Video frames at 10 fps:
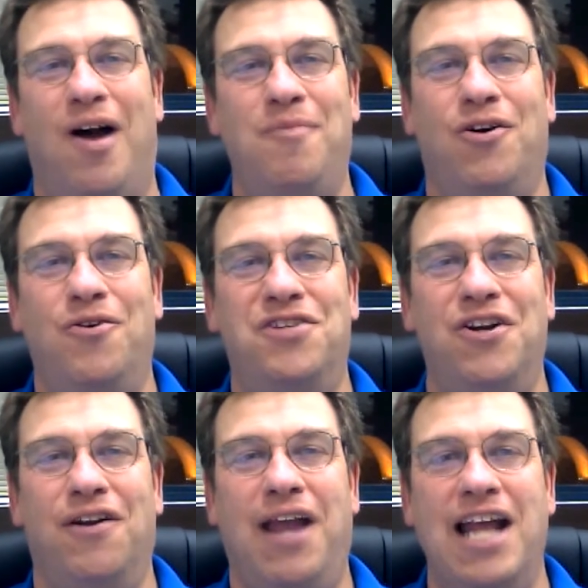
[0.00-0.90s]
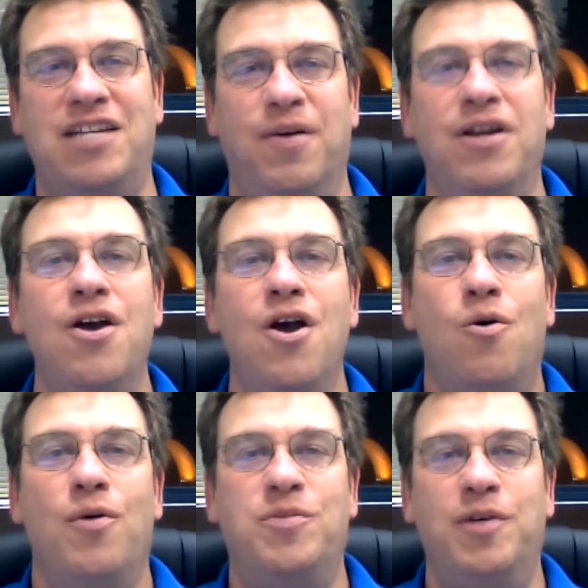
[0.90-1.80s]
I'm your host, Aaron Katsman,
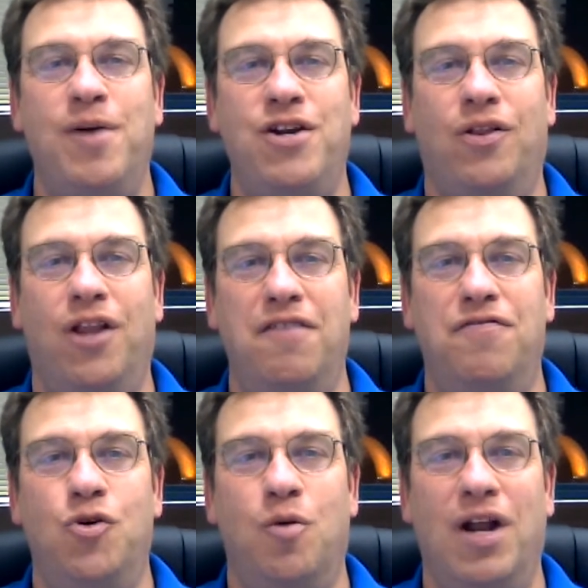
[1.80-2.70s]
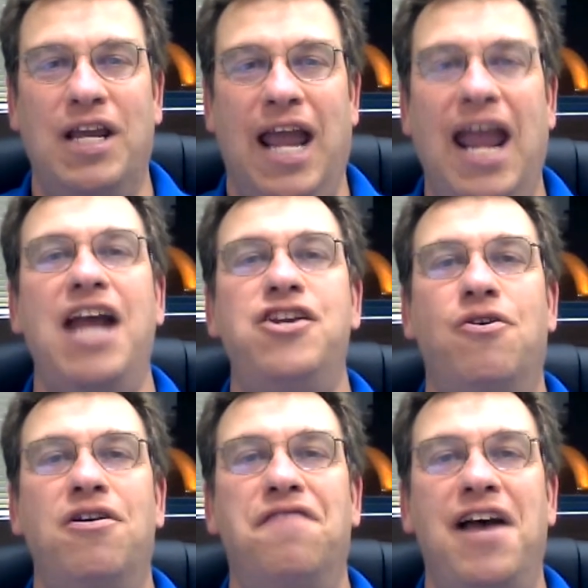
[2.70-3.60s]
where we speak about your life, your money, and
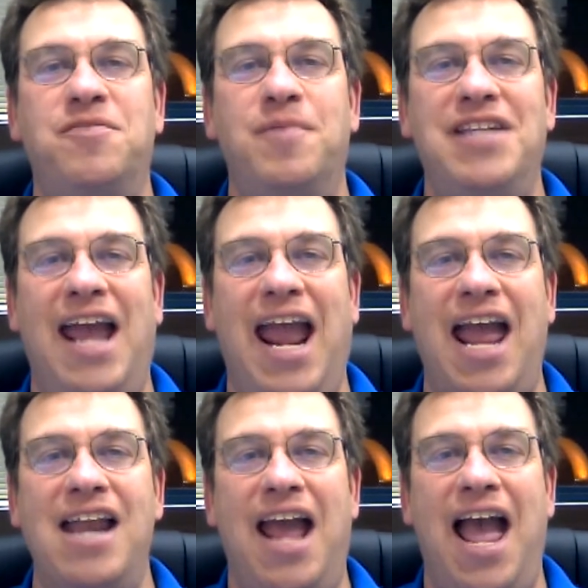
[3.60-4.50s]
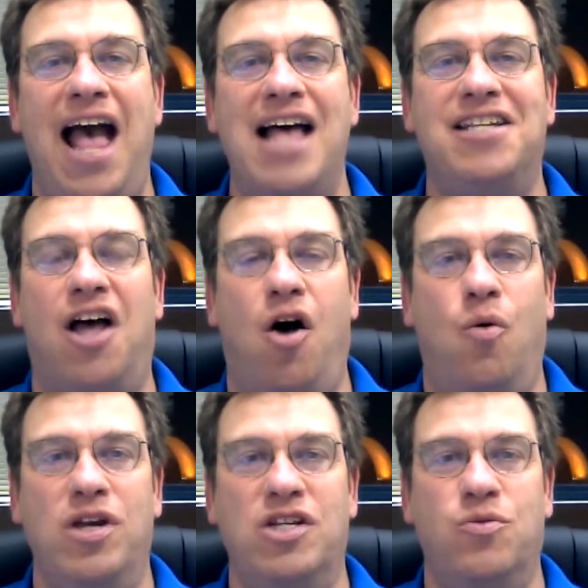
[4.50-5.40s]
your investments. And as
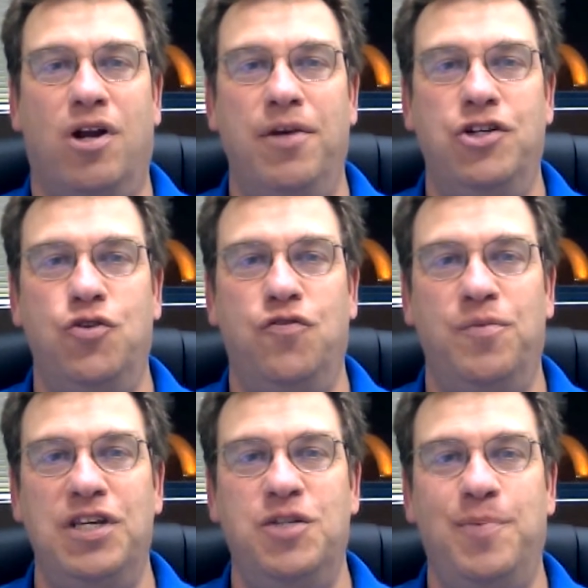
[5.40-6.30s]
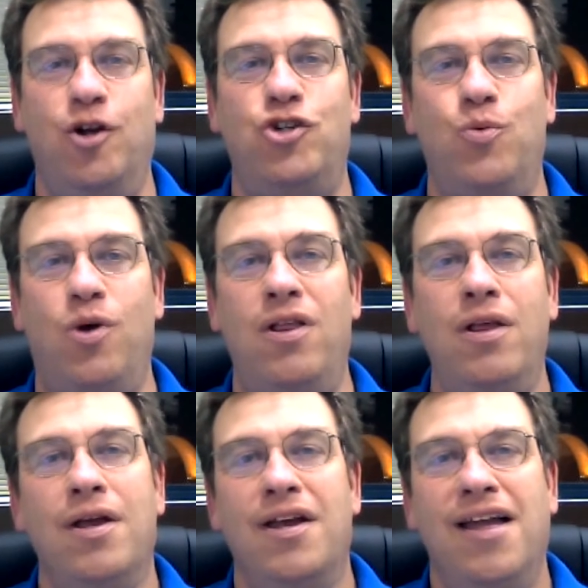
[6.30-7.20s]
always, we're coming to you from the
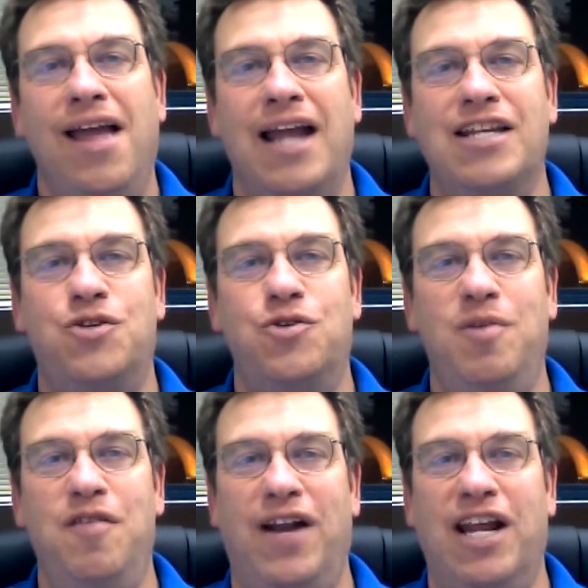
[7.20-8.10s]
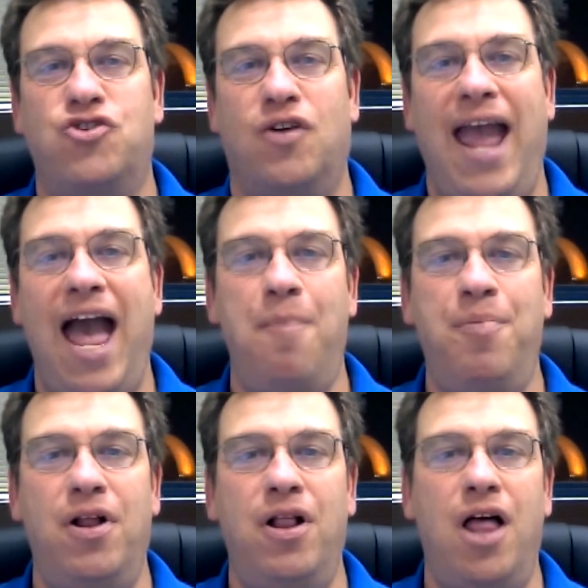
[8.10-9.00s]
spiritual and soon-to-be financial
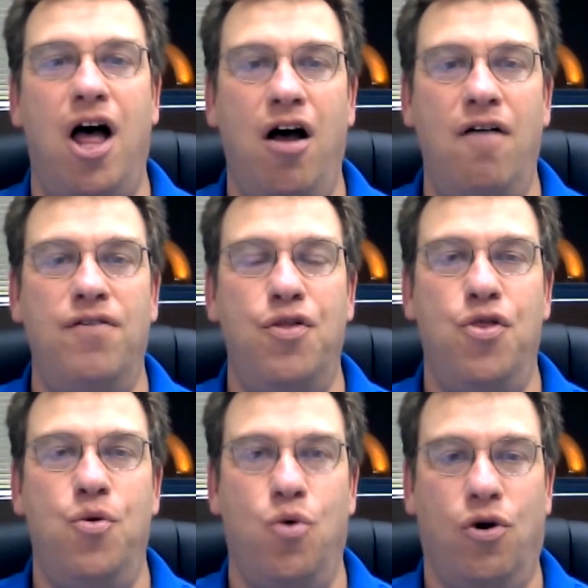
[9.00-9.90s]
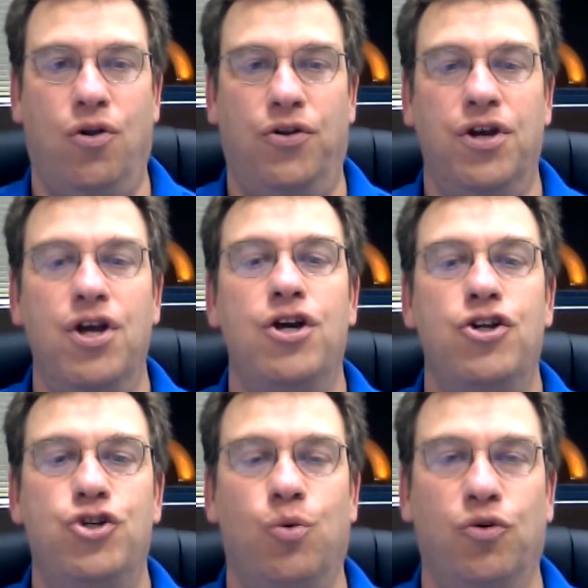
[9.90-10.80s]
capital of the world,
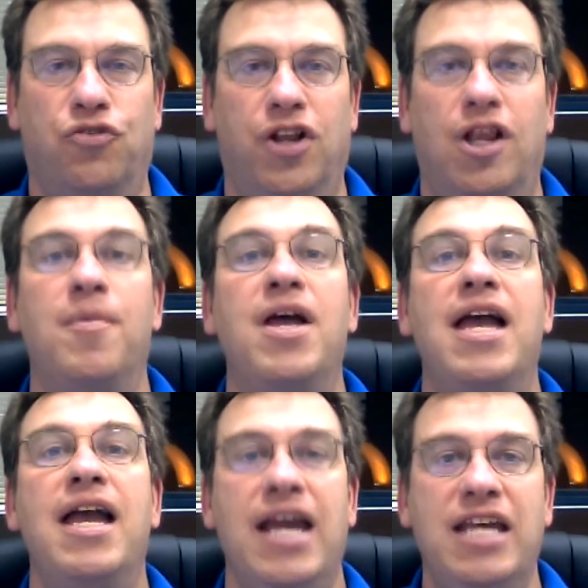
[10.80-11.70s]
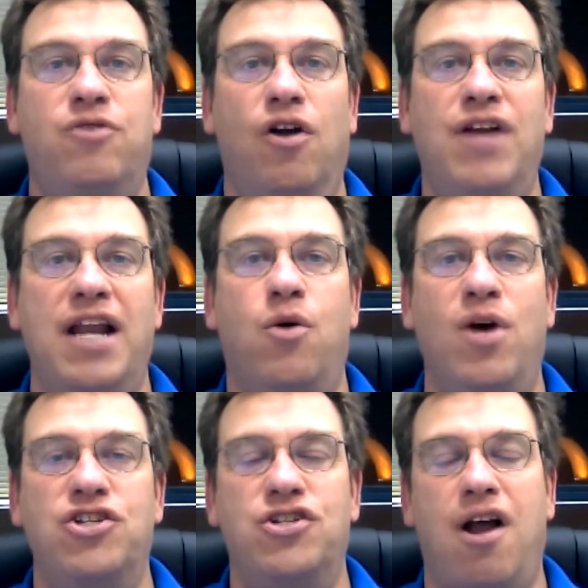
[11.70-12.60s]
Jerusalem, Israel. If you got any
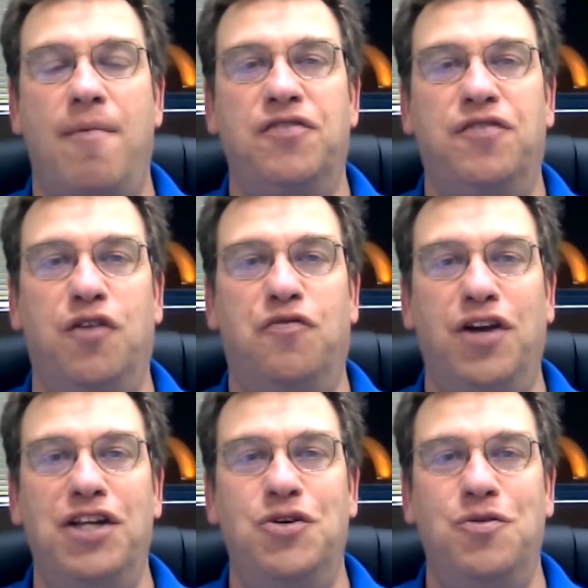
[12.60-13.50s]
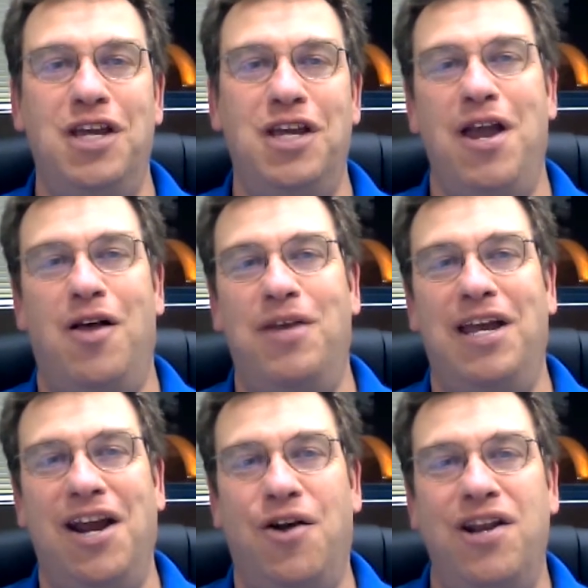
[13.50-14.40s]
questions or comments, feel free to email me
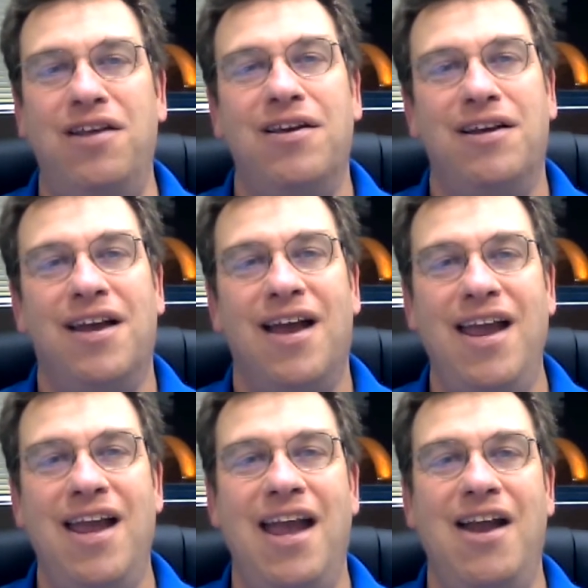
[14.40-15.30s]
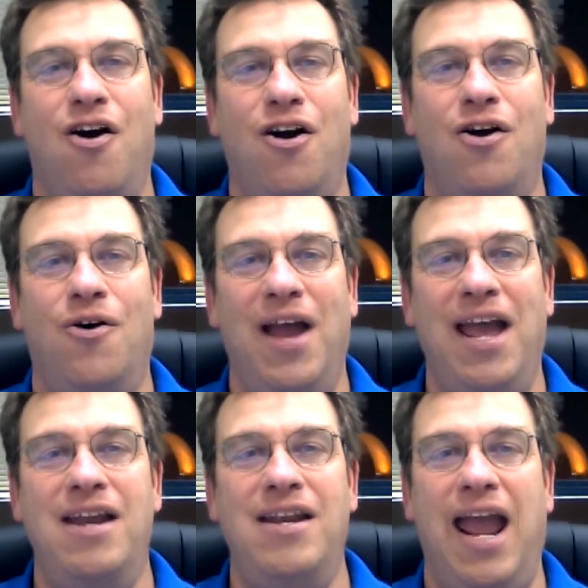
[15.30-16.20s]
at Aaron,
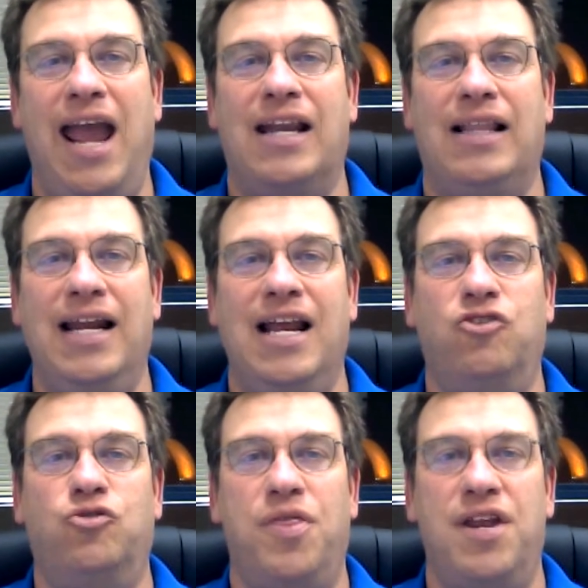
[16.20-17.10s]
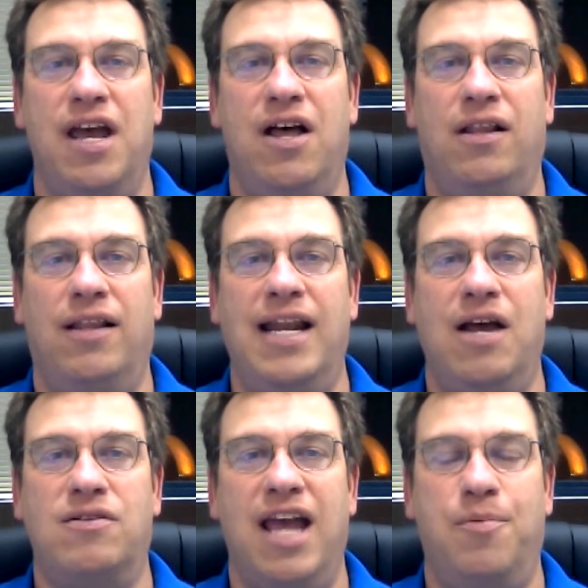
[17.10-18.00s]
A-A-R-O-N, at Lighthouse with an L,
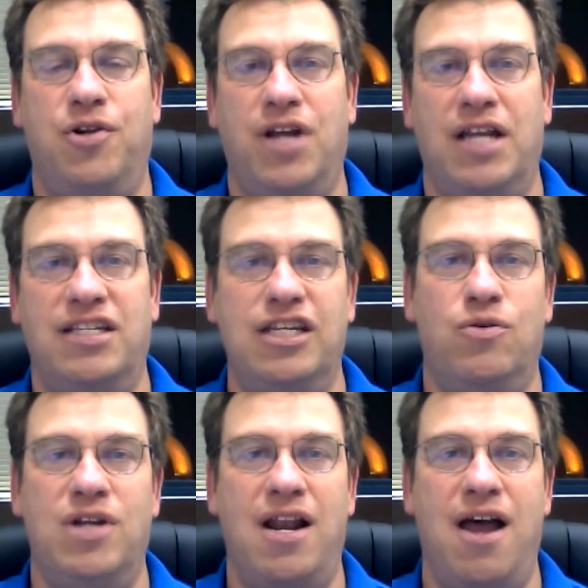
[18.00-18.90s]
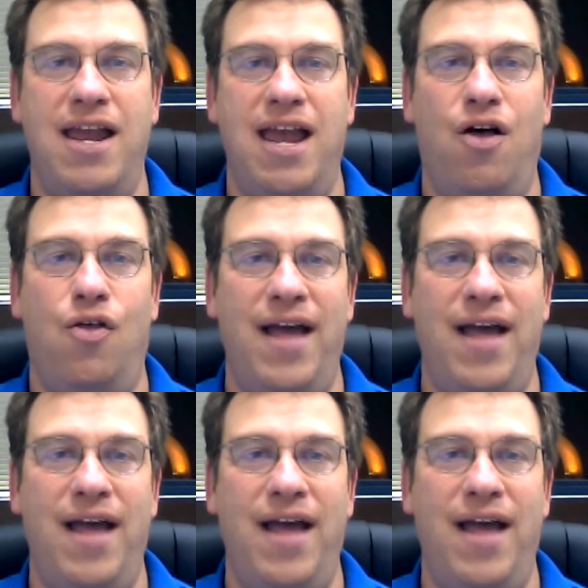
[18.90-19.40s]
lighthousecapital.co.il.